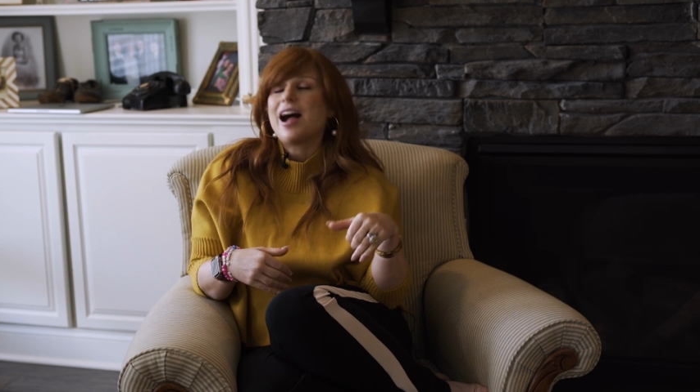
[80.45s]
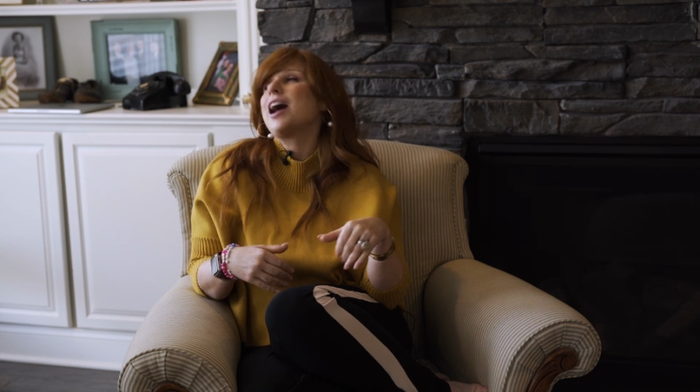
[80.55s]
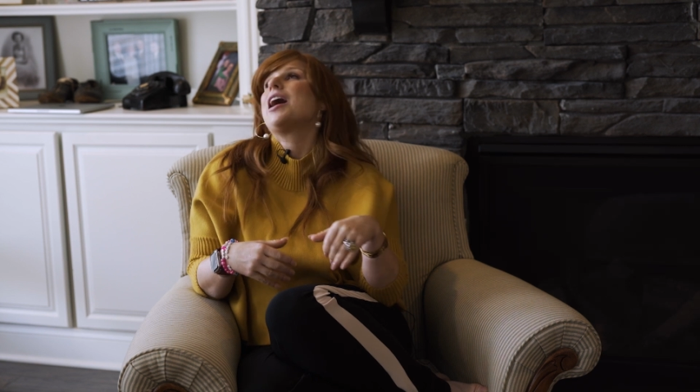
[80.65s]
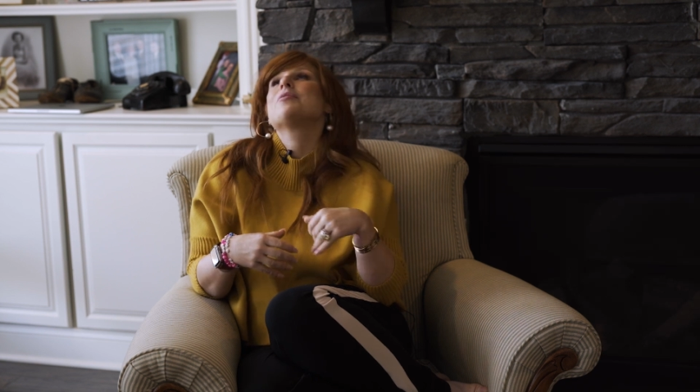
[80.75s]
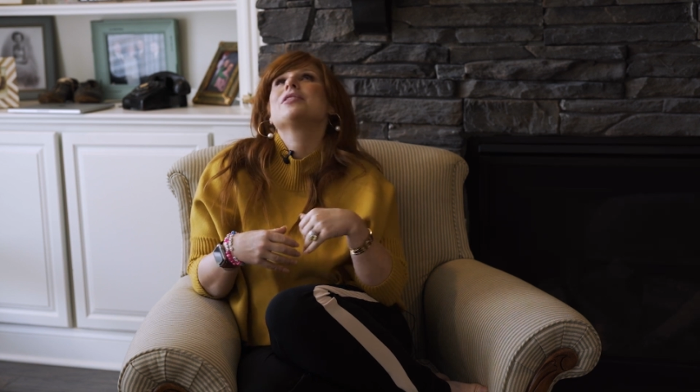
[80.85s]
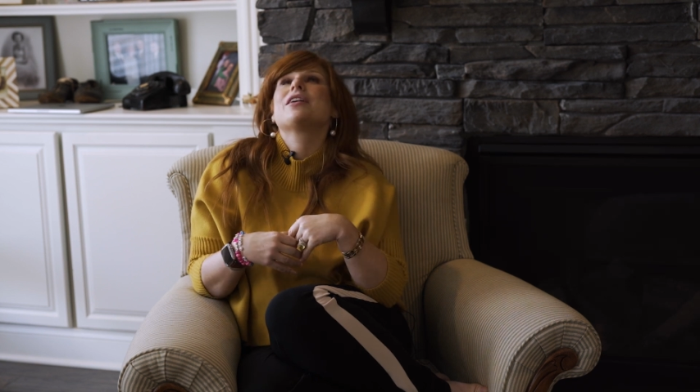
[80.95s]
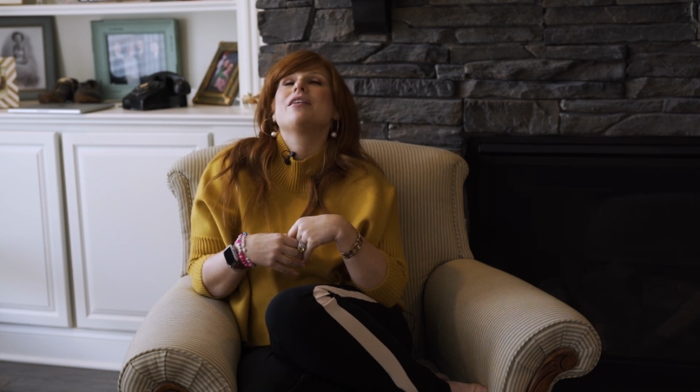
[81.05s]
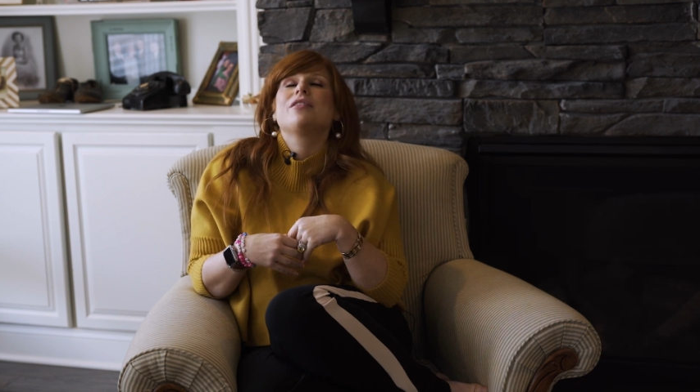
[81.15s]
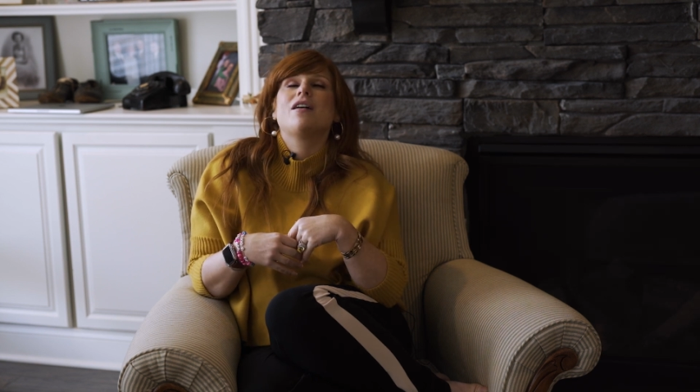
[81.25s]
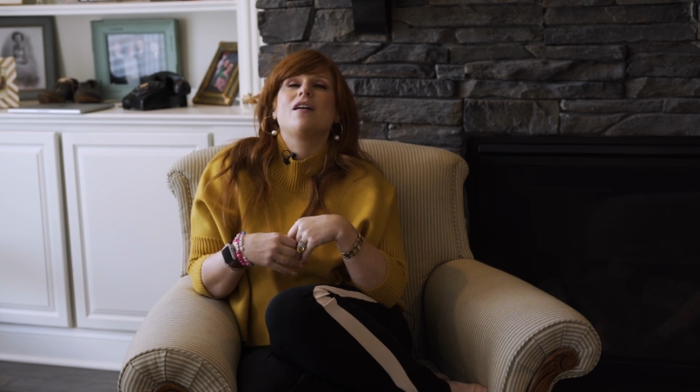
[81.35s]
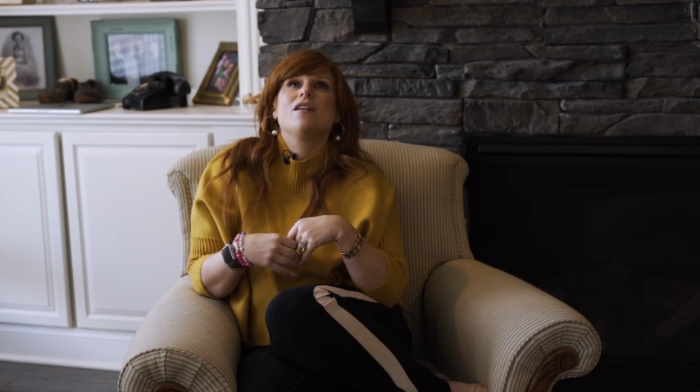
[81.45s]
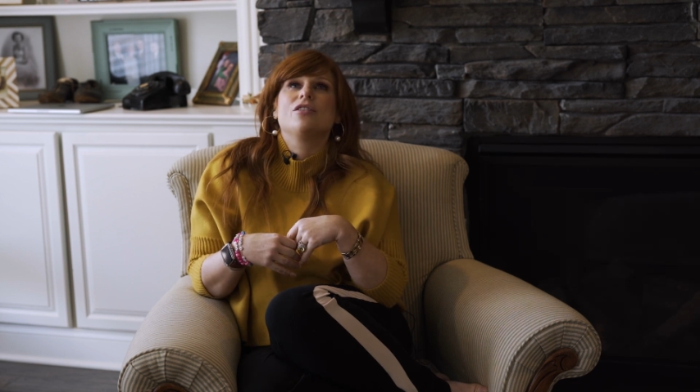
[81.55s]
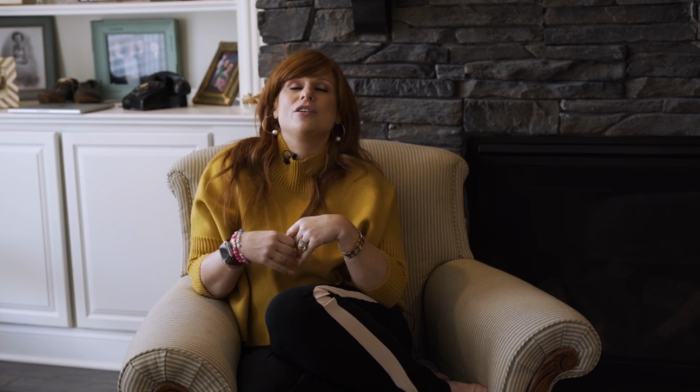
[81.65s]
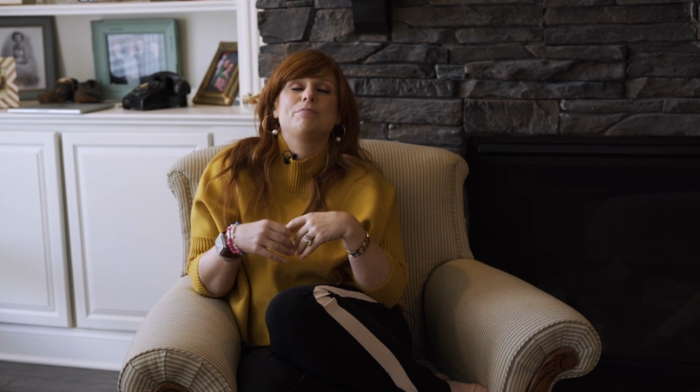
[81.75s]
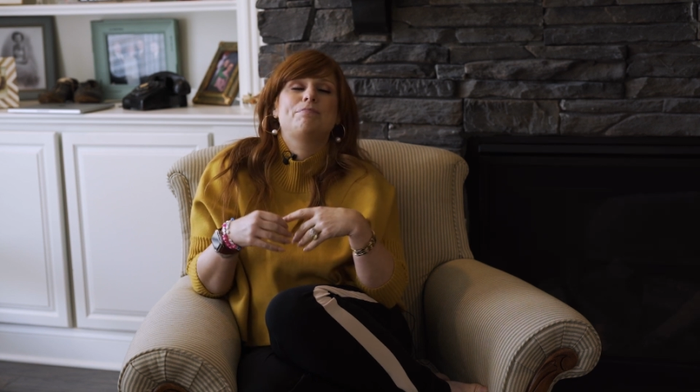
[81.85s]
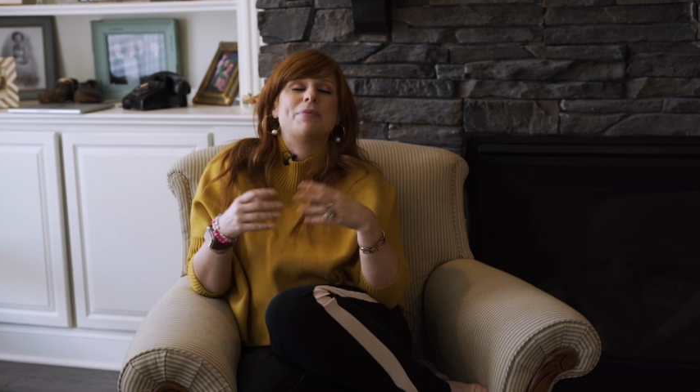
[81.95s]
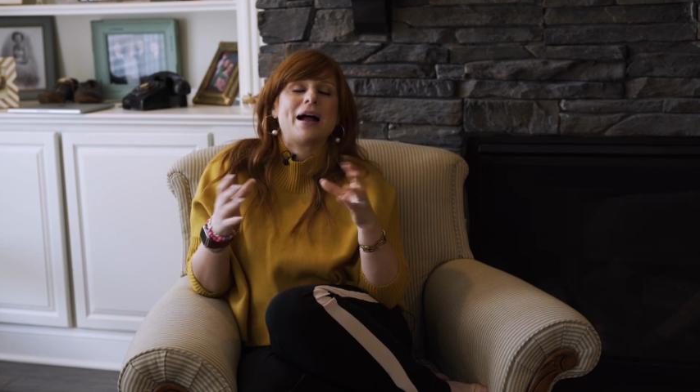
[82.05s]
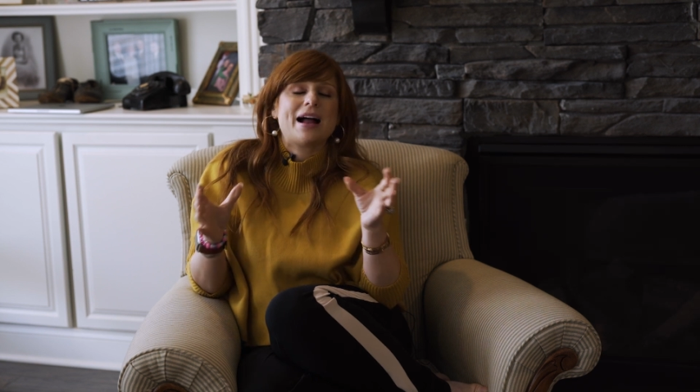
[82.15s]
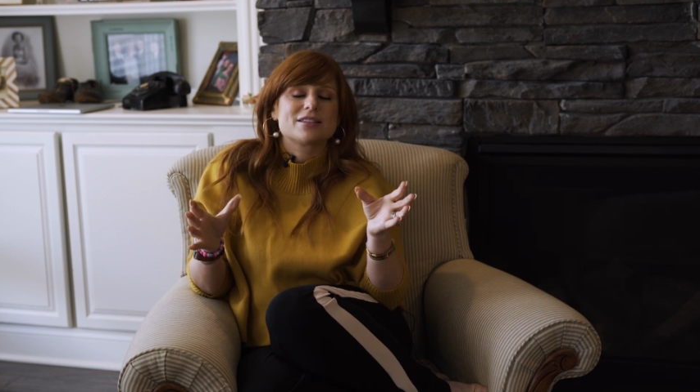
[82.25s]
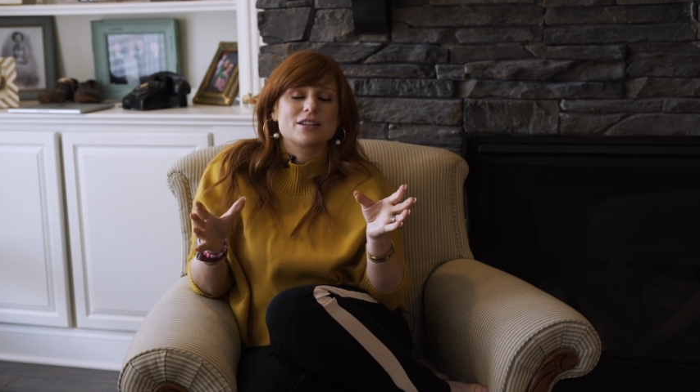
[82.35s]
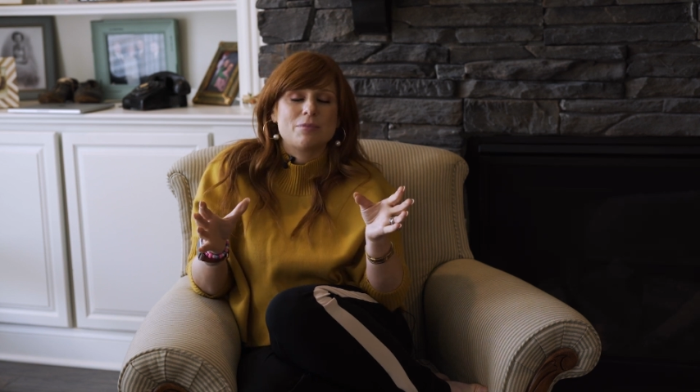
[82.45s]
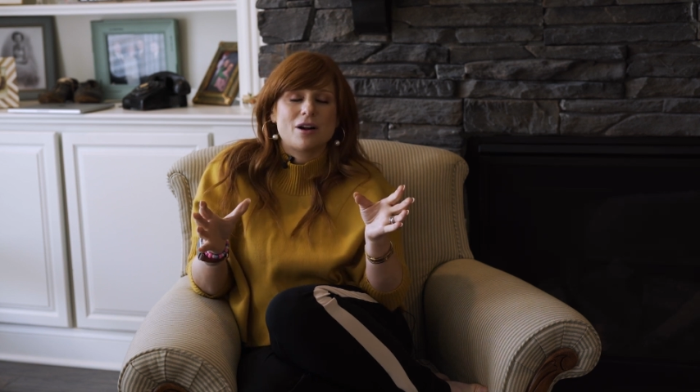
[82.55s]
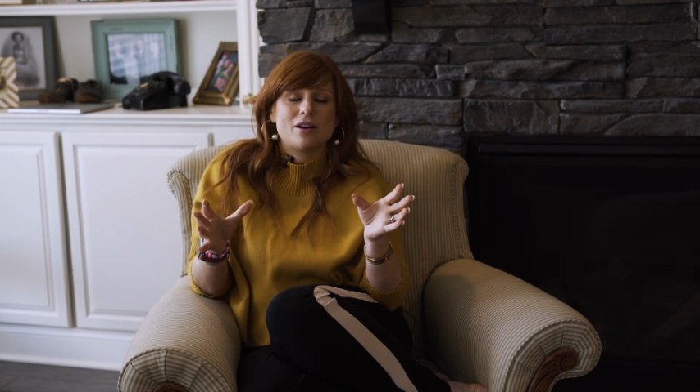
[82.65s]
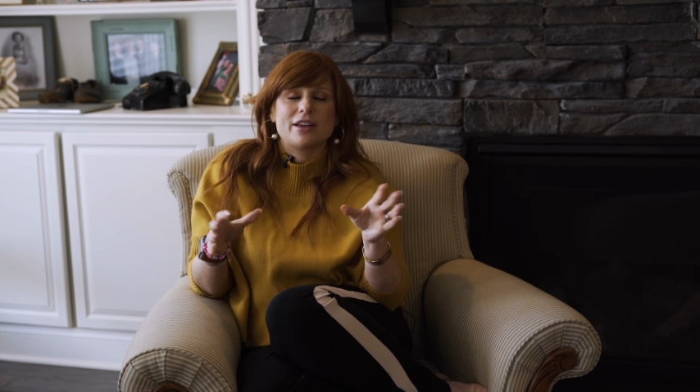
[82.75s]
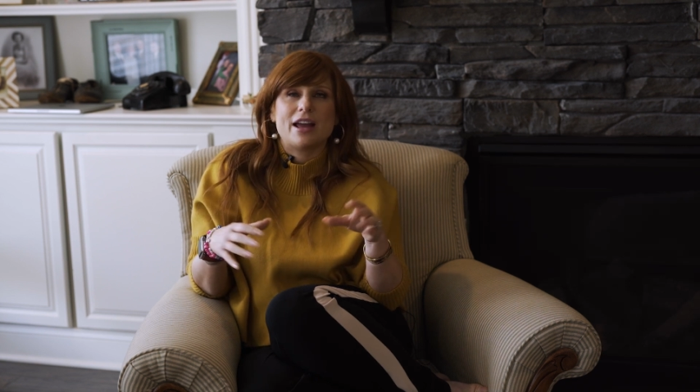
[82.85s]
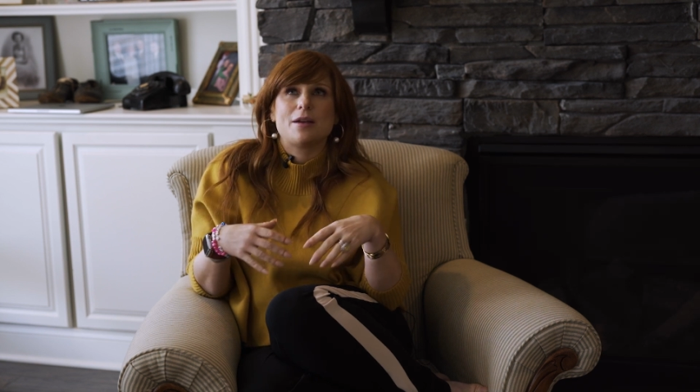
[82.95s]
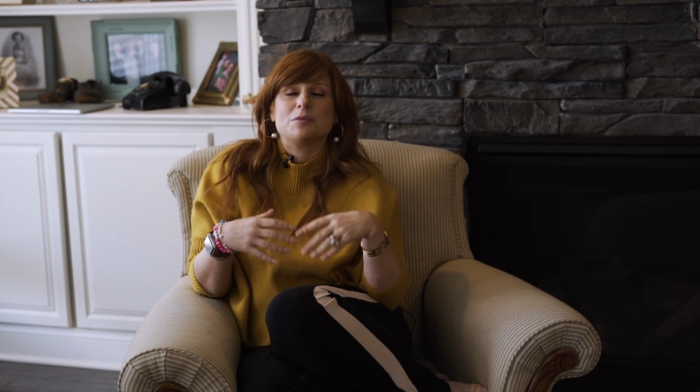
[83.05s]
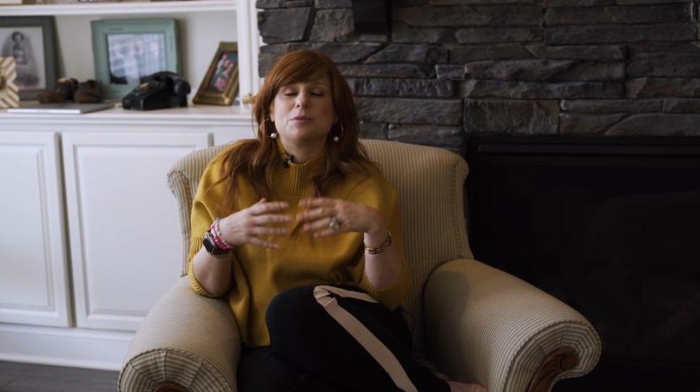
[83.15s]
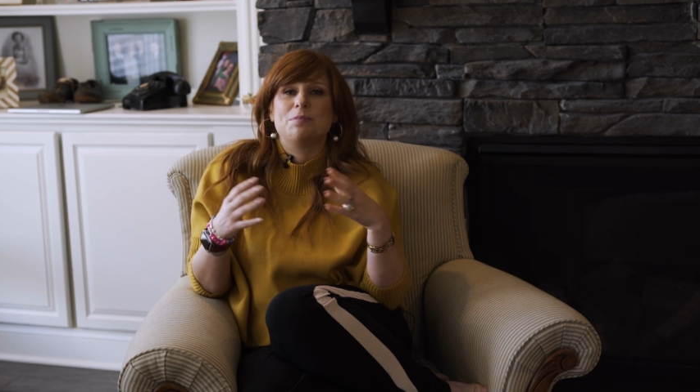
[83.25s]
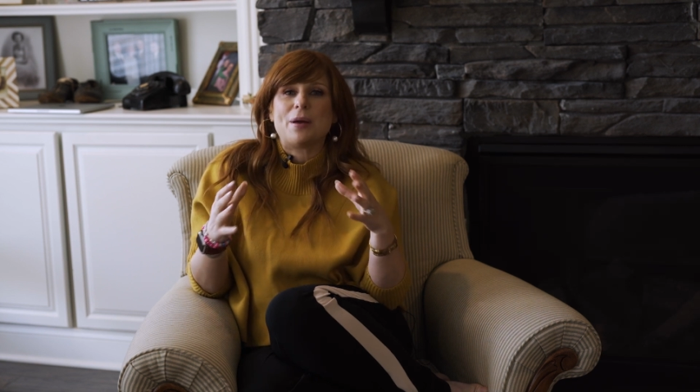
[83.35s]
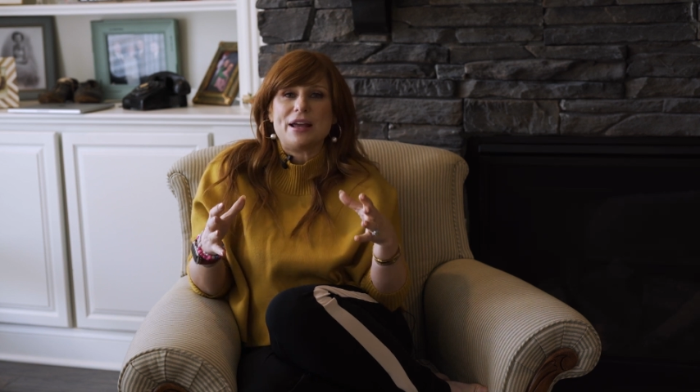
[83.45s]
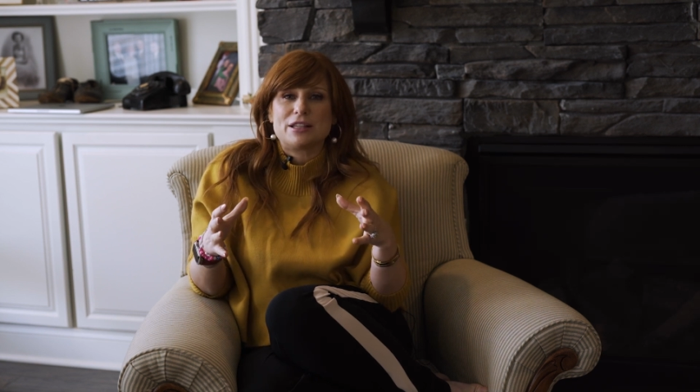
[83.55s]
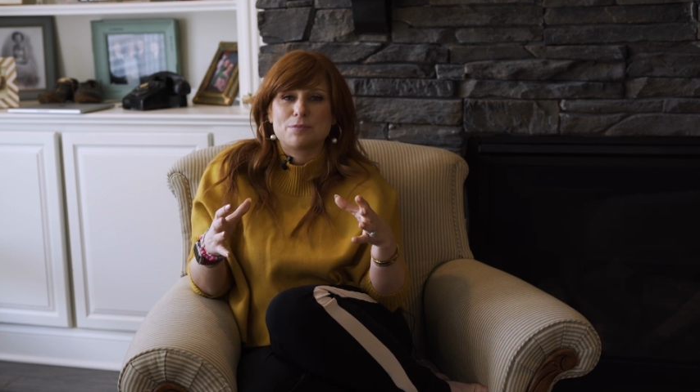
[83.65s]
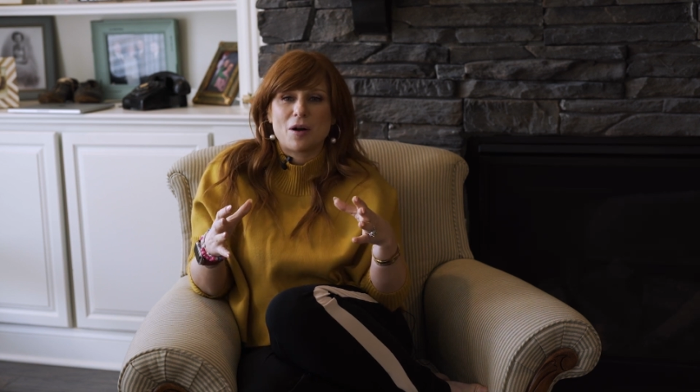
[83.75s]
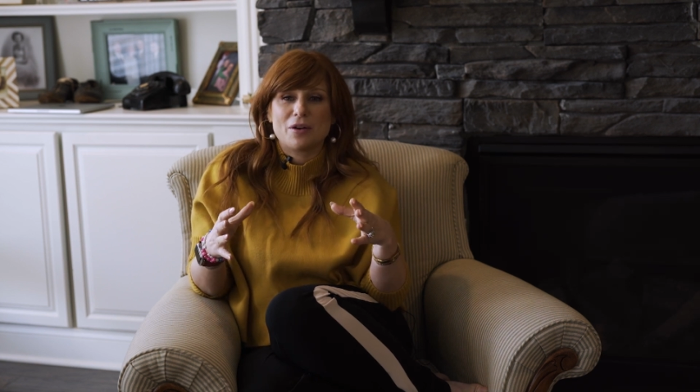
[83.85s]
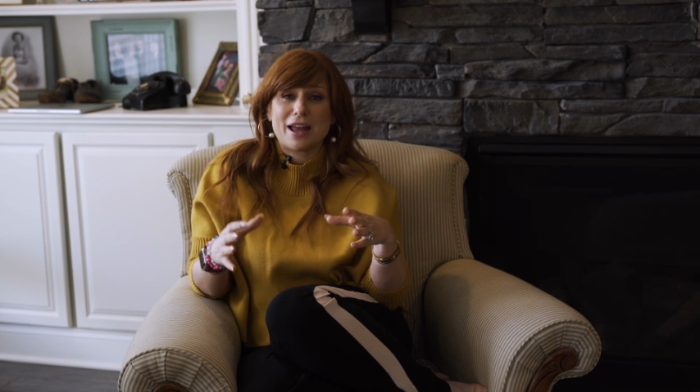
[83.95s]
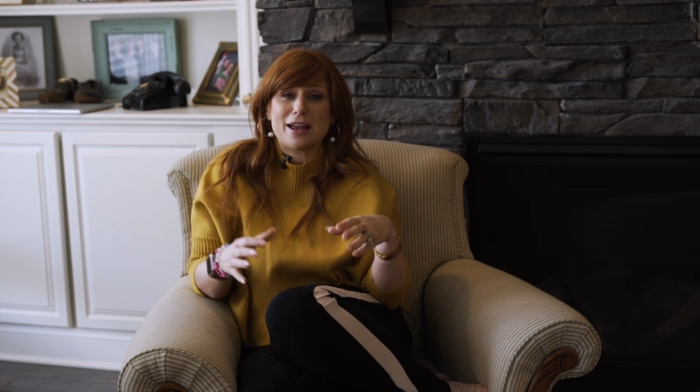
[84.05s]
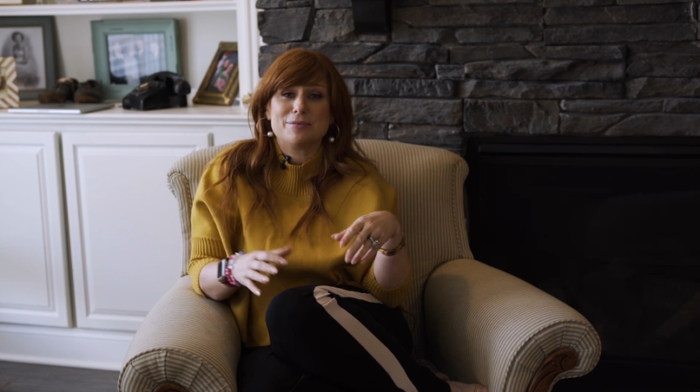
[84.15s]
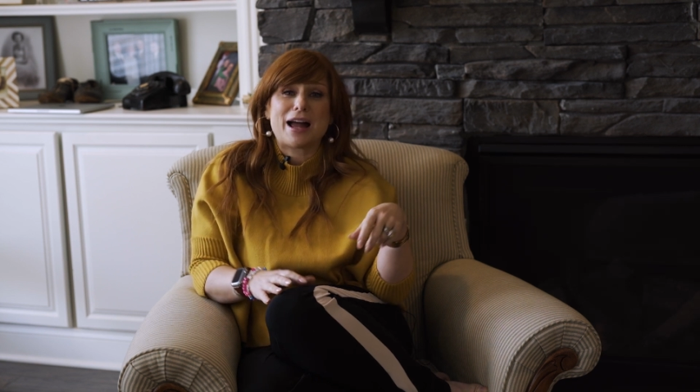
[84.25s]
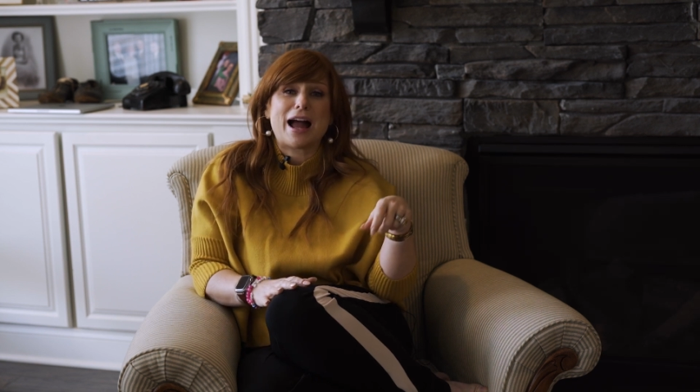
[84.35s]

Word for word: I would go to all the basketball games, baseball games.